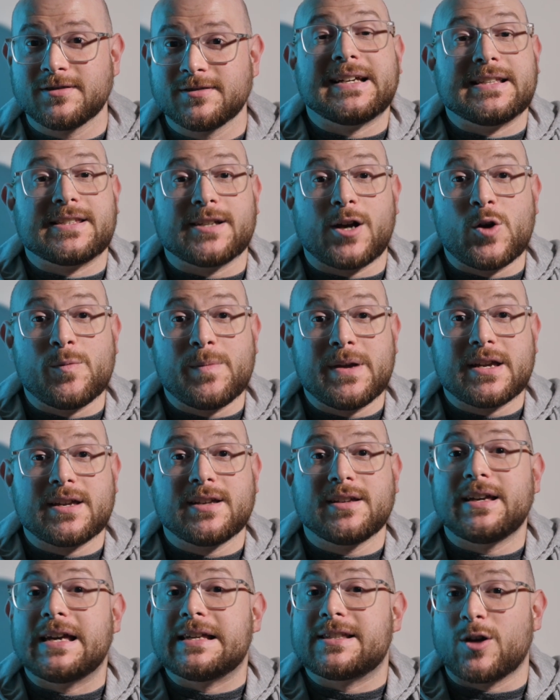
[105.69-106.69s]
It's ohmic,
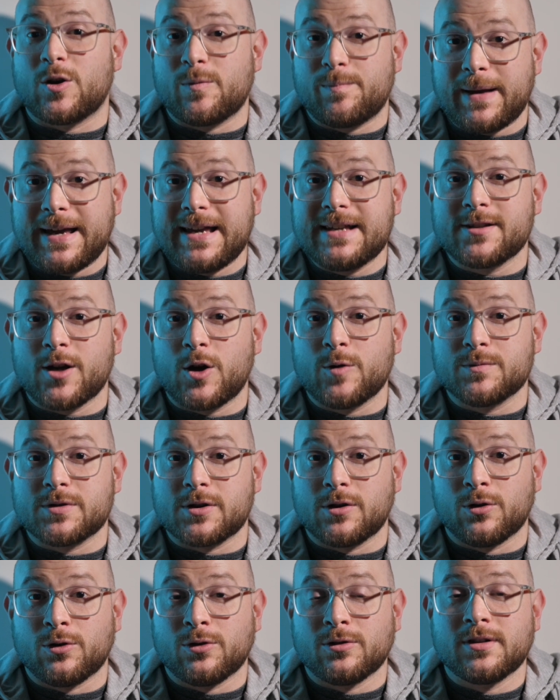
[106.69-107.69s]
it obeys Ohm's
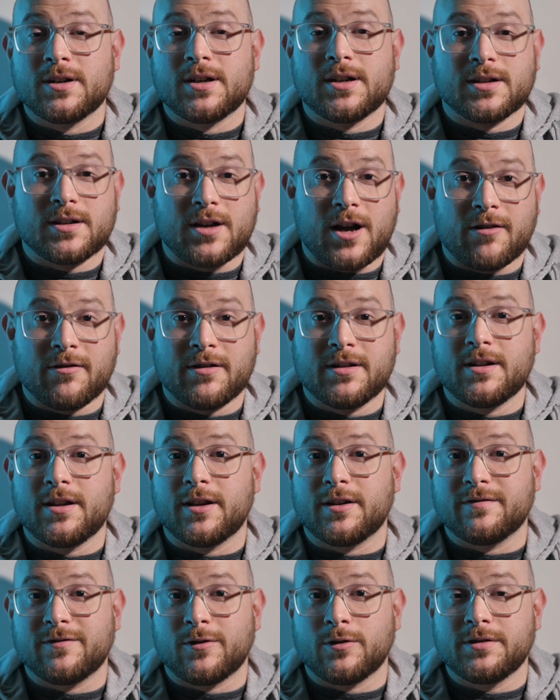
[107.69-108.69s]
law, current
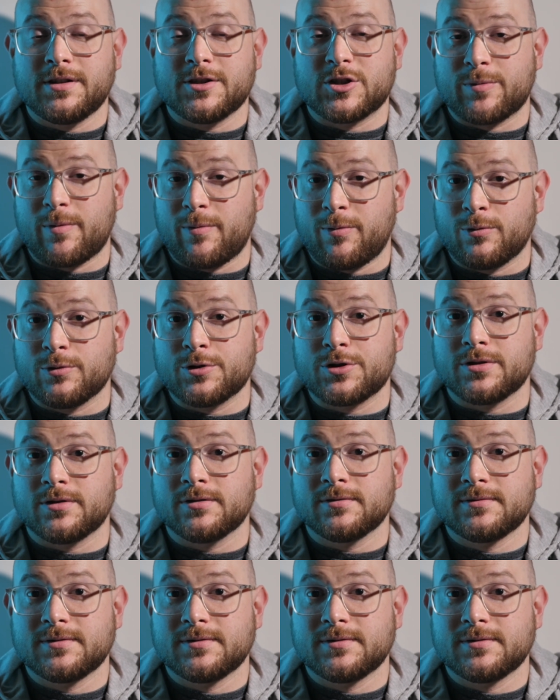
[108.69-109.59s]
and voltage are proportional.